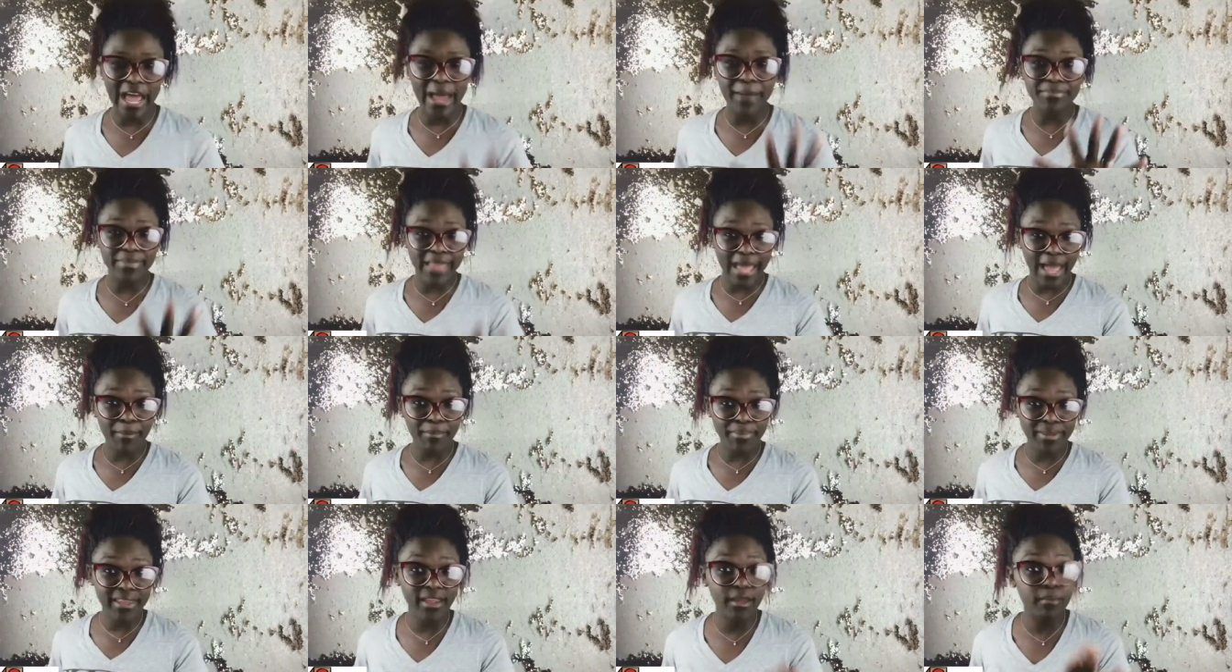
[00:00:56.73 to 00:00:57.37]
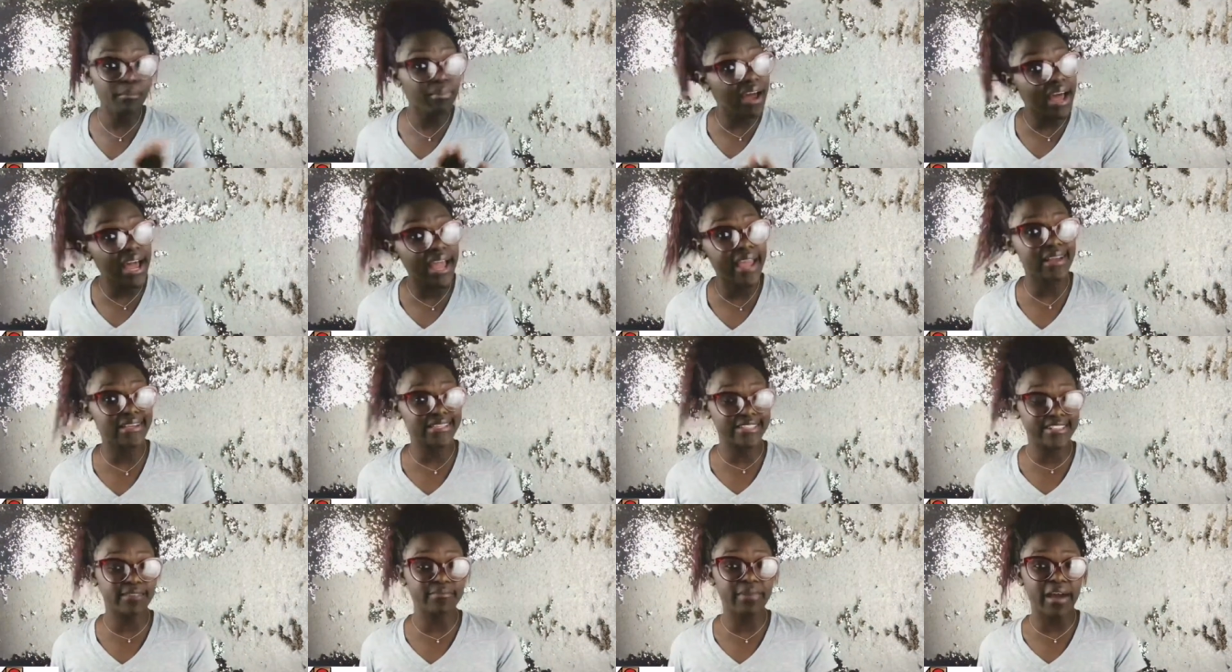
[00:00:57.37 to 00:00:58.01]
I'm not being
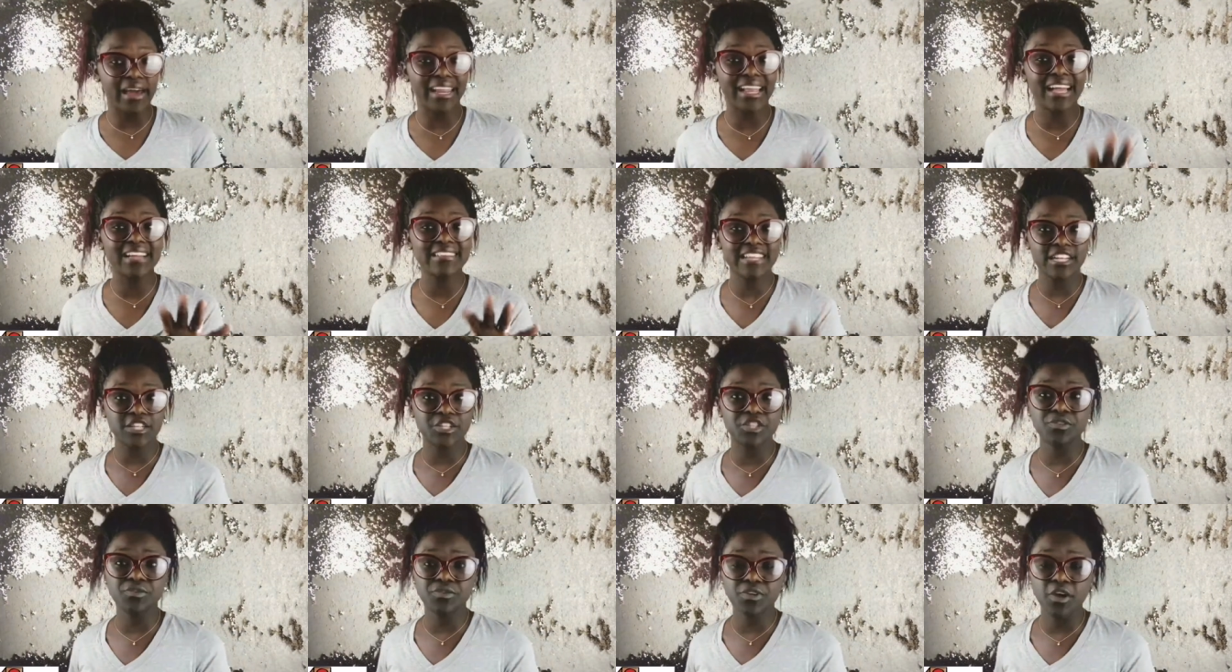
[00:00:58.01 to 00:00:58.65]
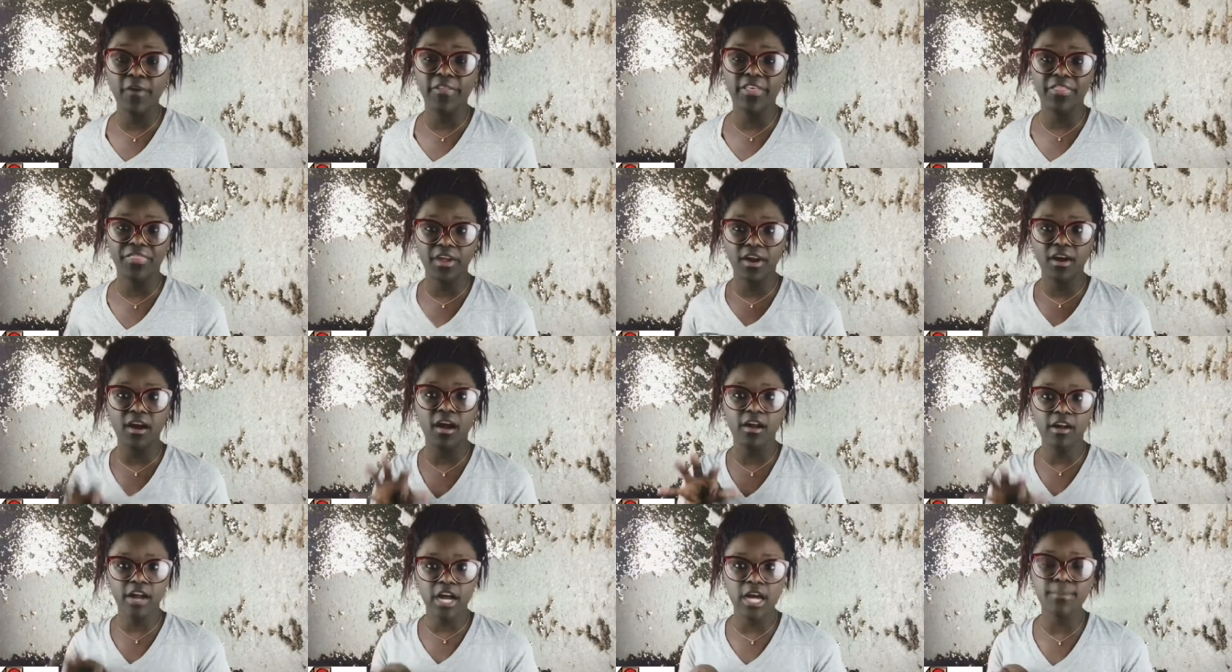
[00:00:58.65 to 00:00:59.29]
biased about it because I do know that there
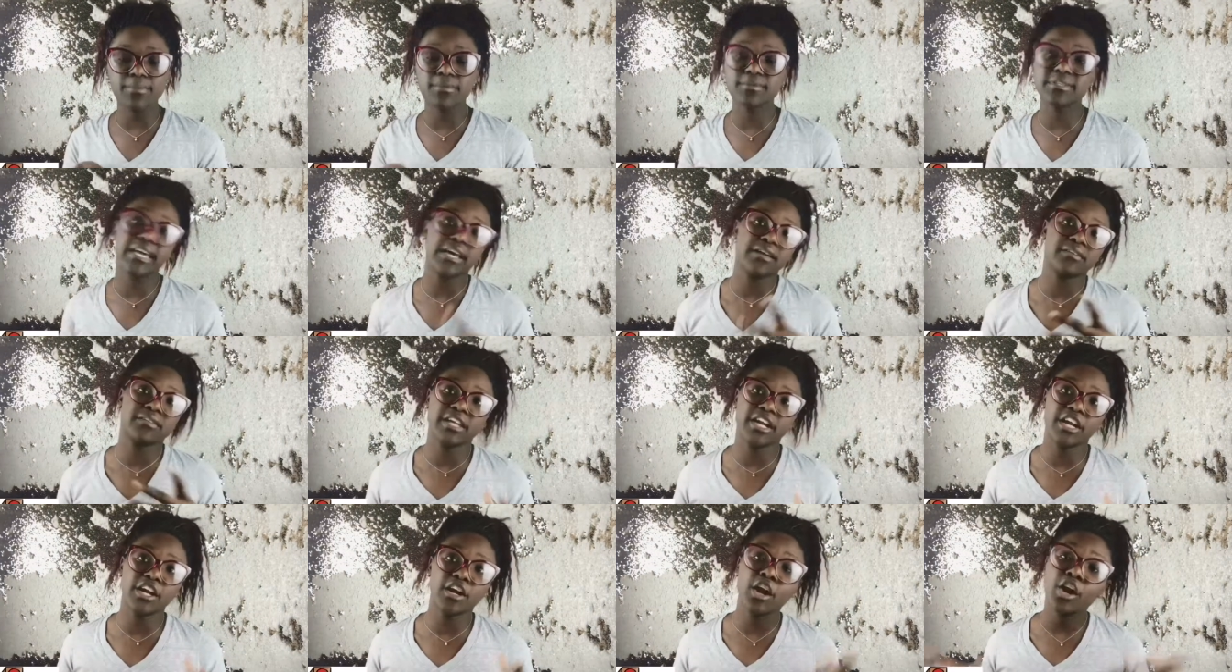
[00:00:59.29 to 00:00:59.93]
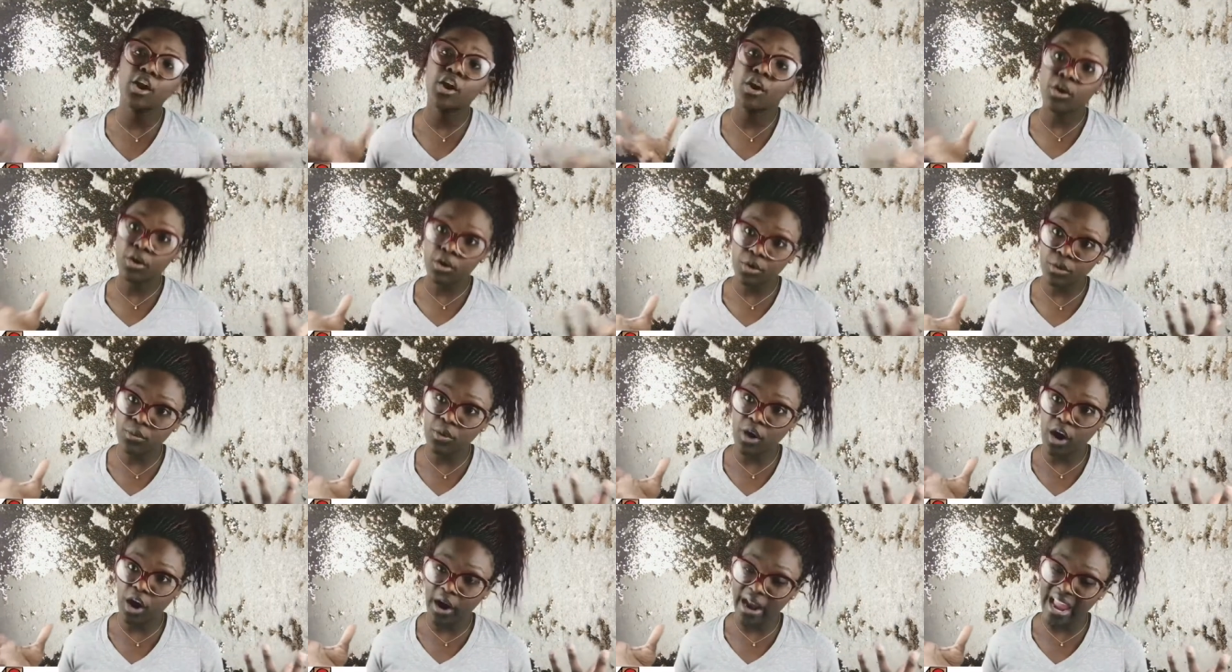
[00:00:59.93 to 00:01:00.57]
are couples out there
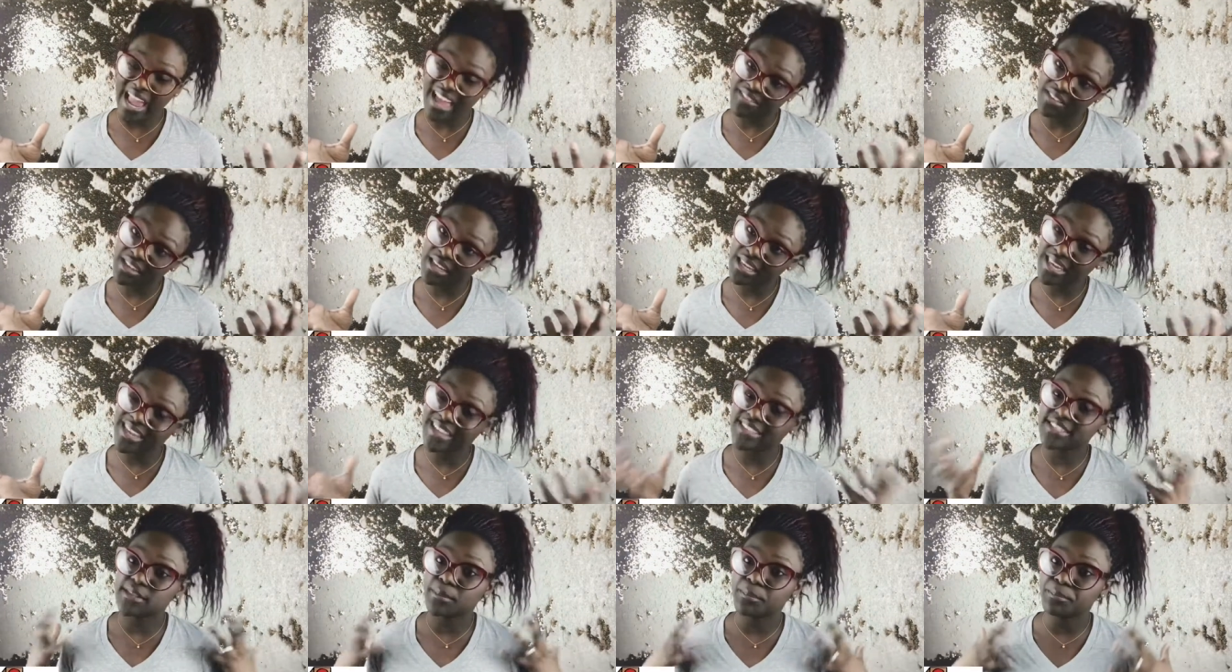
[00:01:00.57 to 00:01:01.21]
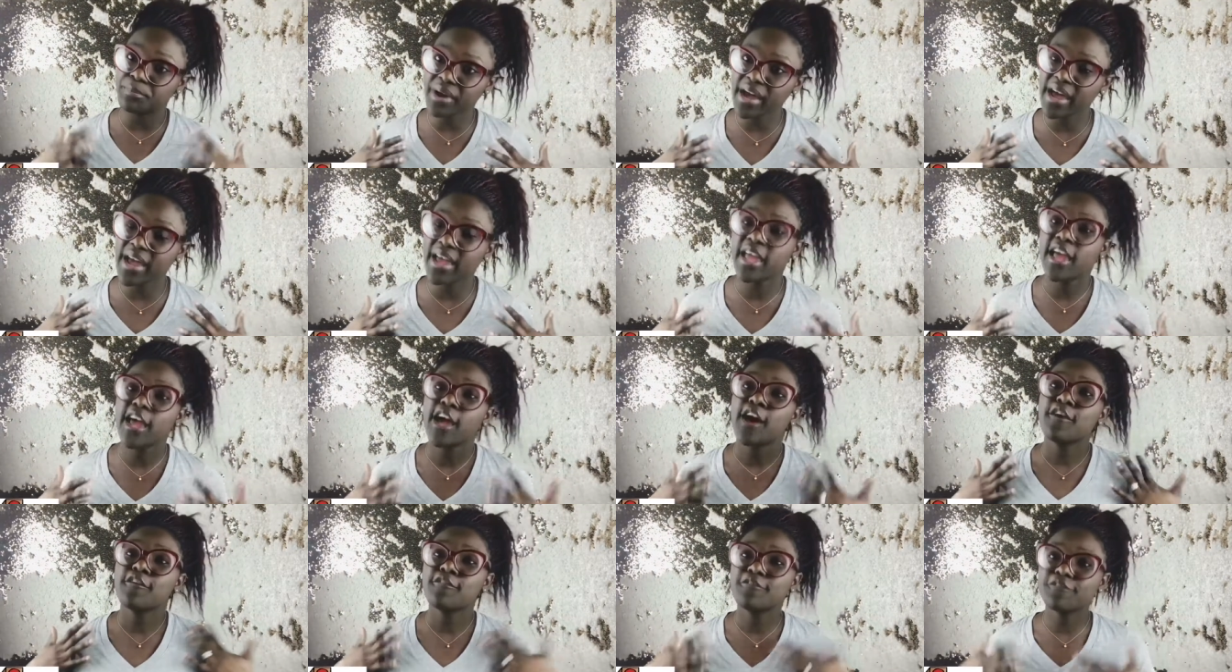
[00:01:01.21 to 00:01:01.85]
who are having kids. But
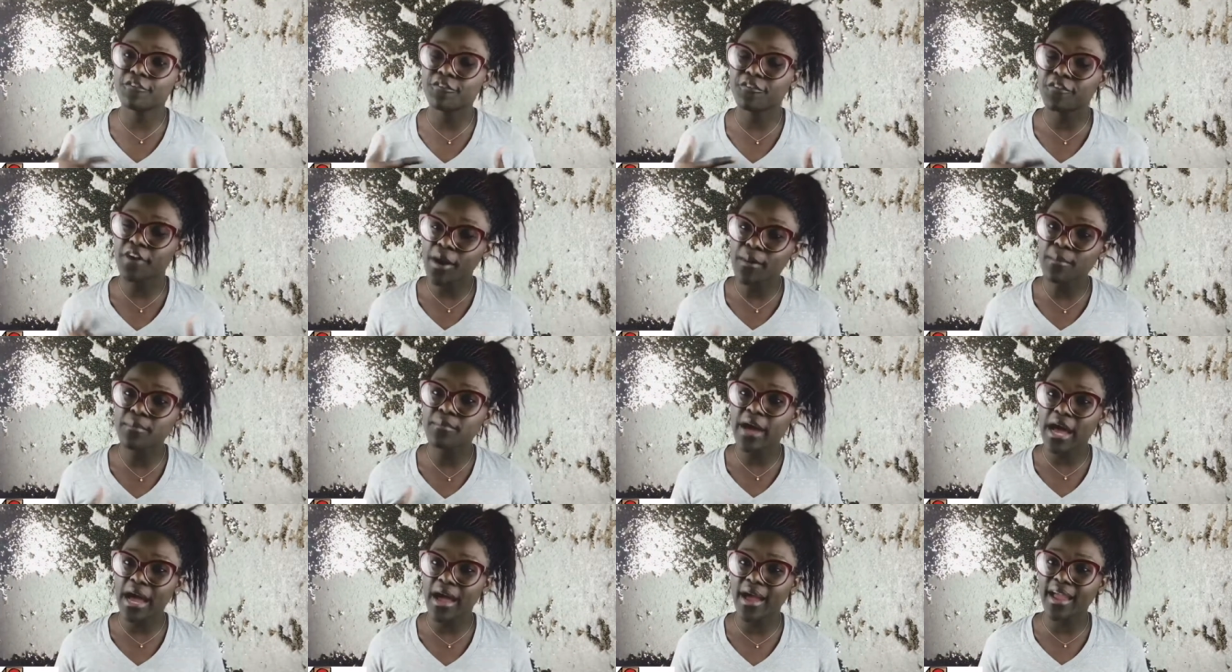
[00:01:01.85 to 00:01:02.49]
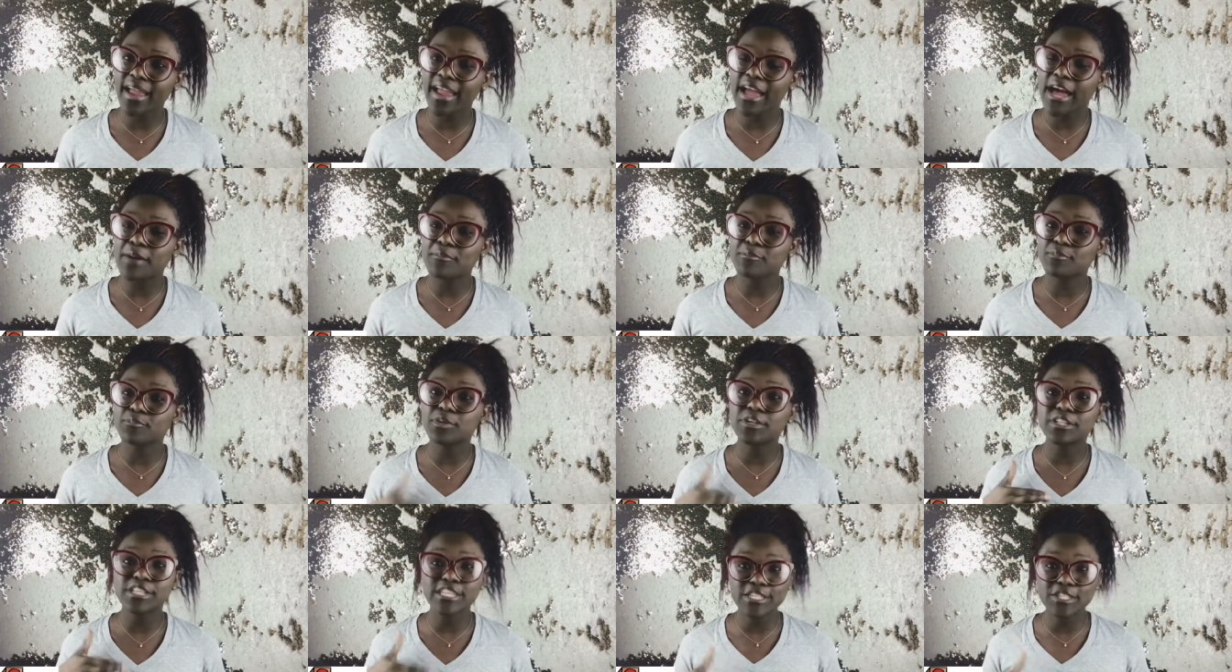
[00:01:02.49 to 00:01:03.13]
from my
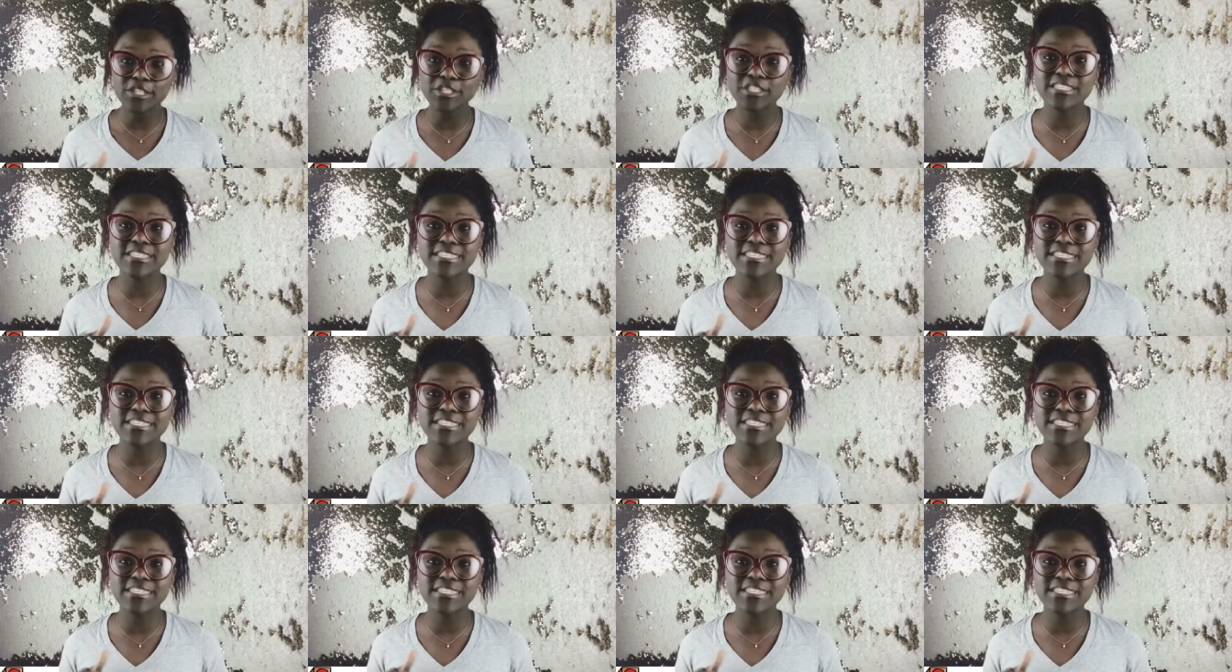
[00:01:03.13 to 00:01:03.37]
um, religious